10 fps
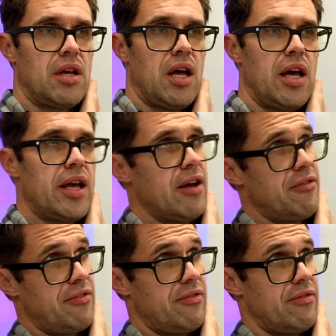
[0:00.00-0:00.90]
I have
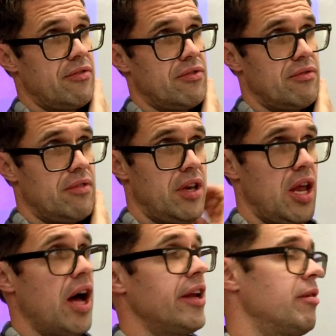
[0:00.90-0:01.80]

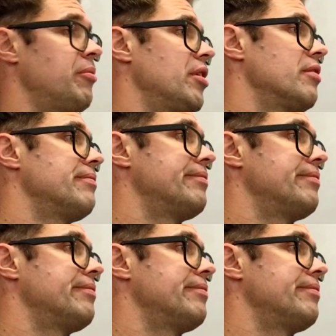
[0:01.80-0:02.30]
nine up there.